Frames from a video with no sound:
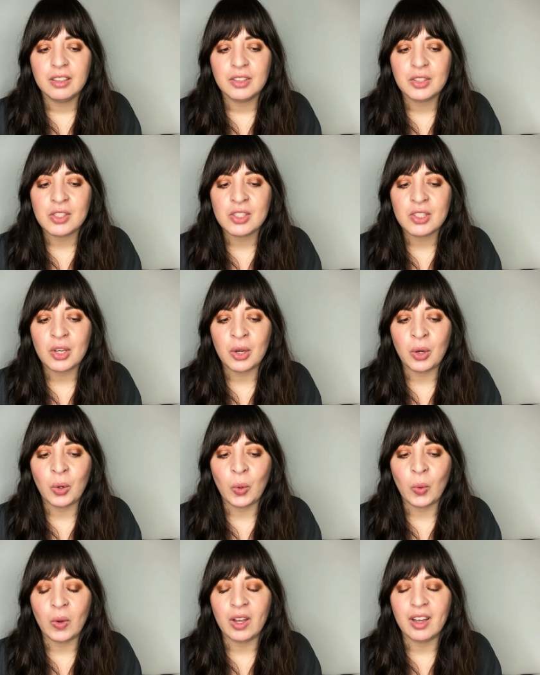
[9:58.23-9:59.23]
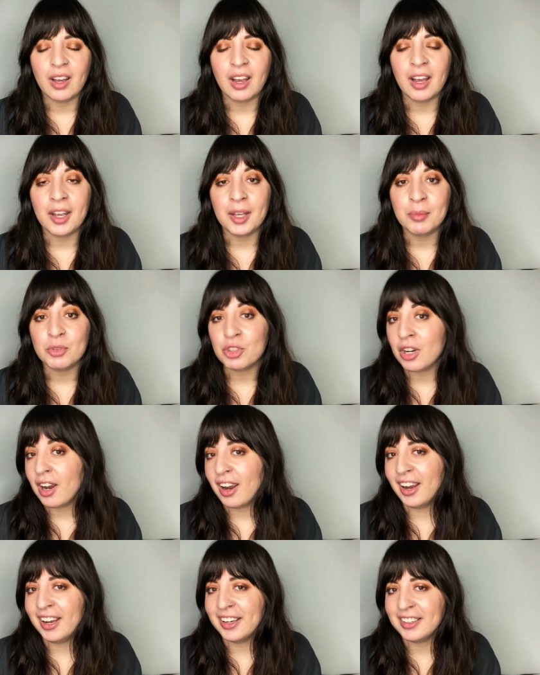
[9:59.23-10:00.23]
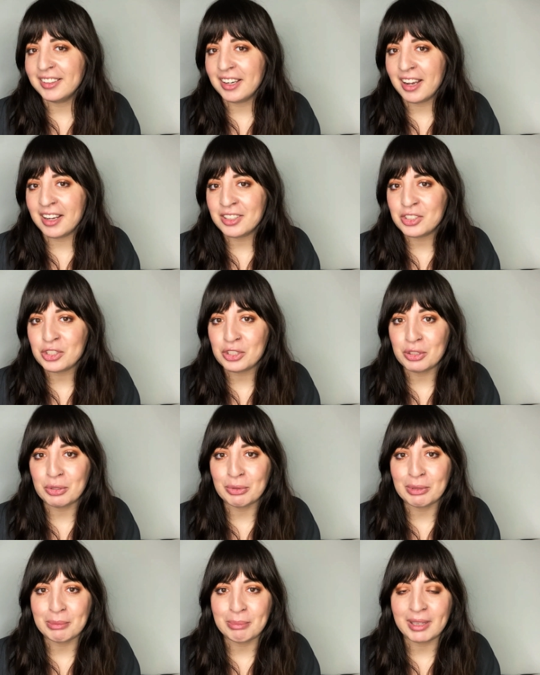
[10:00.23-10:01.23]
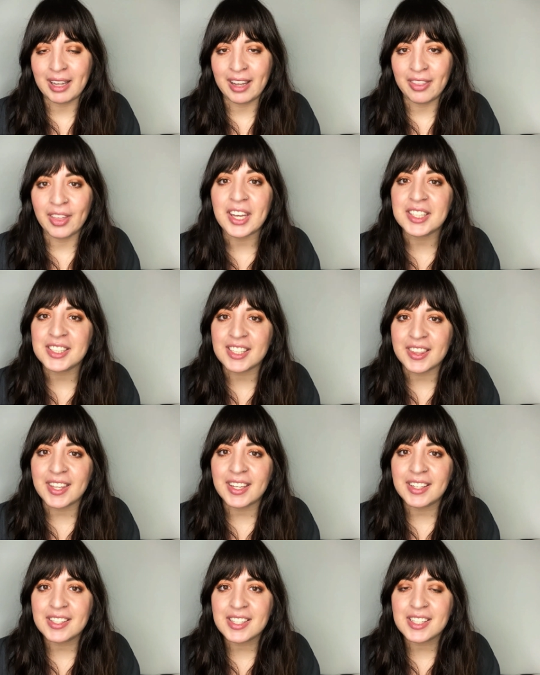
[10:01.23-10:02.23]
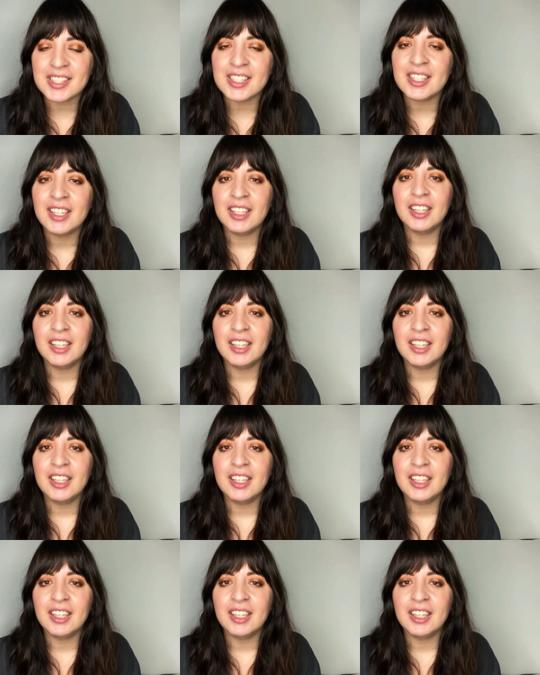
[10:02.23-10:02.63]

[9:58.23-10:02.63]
so I'm trying not to apply that to this.